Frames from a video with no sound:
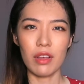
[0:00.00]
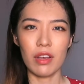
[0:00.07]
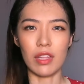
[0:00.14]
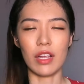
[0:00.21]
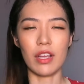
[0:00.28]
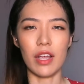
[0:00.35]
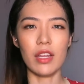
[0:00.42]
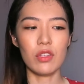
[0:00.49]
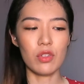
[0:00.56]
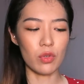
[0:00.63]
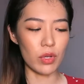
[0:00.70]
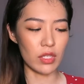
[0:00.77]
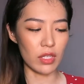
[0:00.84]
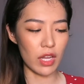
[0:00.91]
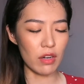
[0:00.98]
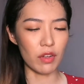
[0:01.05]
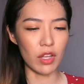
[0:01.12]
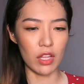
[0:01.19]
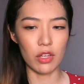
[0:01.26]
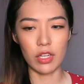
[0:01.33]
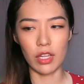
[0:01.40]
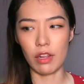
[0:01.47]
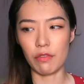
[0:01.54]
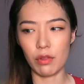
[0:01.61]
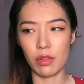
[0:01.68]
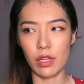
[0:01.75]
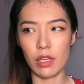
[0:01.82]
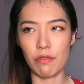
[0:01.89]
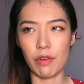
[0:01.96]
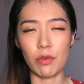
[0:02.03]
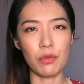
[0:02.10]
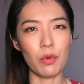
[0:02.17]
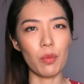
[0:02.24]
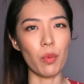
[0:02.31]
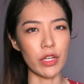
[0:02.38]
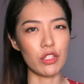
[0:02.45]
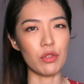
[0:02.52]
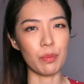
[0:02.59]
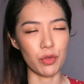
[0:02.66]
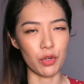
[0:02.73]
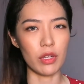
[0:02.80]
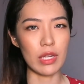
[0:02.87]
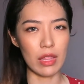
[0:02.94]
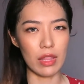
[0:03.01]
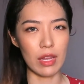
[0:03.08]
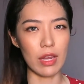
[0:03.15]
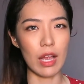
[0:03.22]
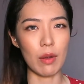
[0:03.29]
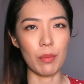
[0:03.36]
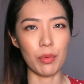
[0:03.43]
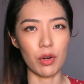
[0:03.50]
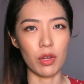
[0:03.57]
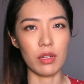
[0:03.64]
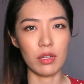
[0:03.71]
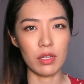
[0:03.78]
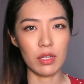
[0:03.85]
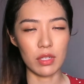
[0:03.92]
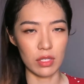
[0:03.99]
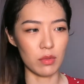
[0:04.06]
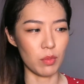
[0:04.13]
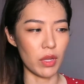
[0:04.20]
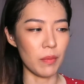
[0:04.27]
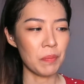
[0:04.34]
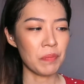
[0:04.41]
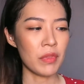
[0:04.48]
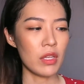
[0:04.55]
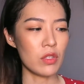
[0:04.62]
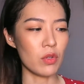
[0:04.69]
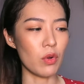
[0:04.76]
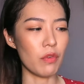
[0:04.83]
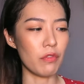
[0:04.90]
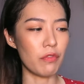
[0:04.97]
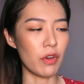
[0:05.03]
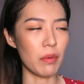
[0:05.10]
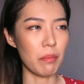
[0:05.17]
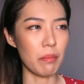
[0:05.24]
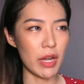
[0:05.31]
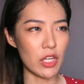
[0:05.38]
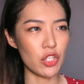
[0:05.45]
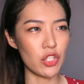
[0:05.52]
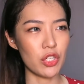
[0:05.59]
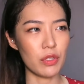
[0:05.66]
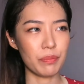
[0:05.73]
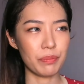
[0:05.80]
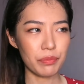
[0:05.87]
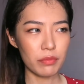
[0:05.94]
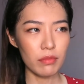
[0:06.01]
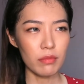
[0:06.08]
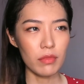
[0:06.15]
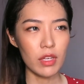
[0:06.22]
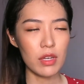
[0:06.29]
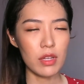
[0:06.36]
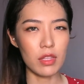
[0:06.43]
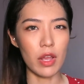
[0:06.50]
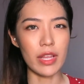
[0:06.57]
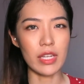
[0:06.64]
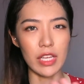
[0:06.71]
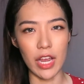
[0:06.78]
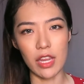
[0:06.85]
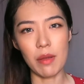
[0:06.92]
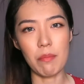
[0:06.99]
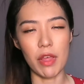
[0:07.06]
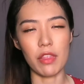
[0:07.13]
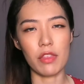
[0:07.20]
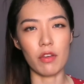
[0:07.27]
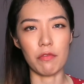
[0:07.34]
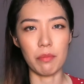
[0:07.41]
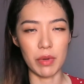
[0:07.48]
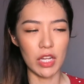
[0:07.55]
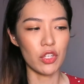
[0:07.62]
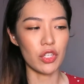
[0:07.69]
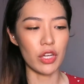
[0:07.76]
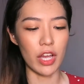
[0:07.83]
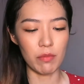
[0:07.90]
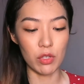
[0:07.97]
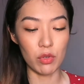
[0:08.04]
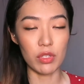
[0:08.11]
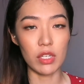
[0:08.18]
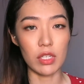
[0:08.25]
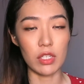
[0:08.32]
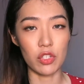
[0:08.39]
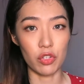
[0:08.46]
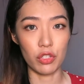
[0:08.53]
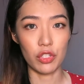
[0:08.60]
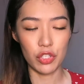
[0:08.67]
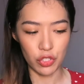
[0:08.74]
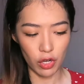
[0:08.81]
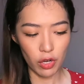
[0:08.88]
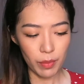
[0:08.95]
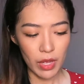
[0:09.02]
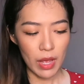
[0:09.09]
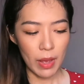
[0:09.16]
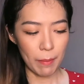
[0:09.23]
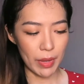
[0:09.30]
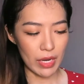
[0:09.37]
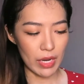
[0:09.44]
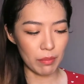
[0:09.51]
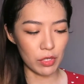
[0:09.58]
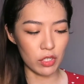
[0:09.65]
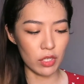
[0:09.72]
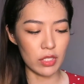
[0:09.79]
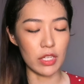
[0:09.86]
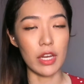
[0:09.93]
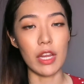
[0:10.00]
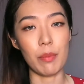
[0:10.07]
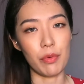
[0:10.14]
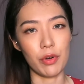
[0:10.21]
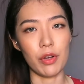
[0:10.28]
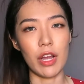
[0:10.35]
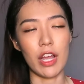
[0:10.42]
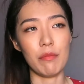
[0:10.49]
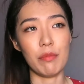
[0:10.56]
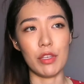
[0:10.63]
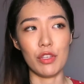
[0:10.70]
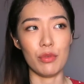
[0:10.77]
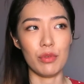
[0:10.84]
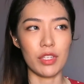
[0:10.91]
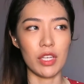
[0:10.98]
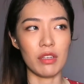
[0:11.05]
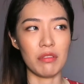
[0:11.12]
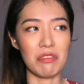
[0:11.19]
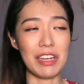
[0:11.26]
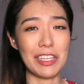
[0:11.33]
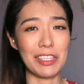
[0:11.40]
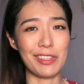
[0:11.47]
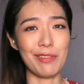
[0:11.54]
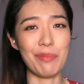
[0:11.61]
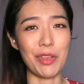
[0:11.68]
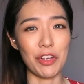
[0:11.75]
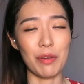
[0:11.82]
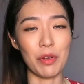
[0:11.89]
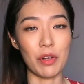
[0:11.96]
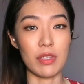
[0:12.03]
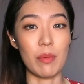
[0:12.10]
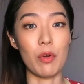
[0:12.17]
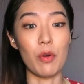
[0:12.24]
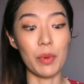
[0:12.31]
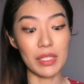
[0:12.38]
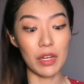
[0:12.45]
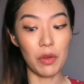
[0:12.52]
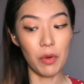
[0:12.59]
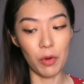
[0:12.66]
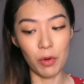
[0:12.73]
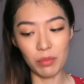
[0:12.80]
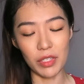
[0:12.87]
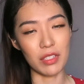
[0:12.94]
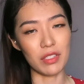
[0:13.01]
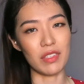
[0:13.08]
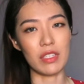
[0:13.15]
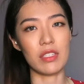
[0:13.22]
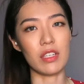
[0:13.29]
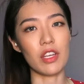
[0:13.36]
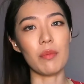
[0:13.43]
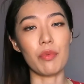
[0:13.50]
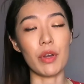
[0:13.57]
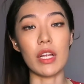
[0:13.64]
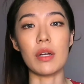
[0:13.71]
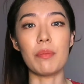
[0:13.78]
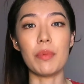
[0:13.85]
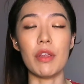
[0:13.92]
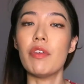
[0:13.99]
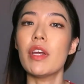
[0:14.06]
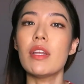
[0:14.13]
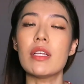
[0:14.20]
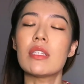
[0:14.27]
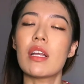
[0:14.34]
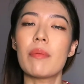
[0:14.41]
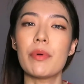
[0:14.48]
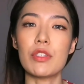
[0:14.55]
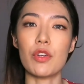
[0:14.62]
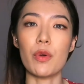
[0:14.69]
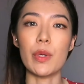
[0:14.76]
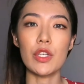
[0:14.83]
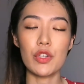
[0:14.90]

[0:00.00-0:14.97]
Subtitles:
that kind. So it's a kind of color that I feel like if I don't know what to put on that day, I will put on this one. So for the March, the entire month of March, I've been using this non-stop, but then because in April I've been using lesser makeup because I'm always at home because of the circuit breaker period that Singapore is going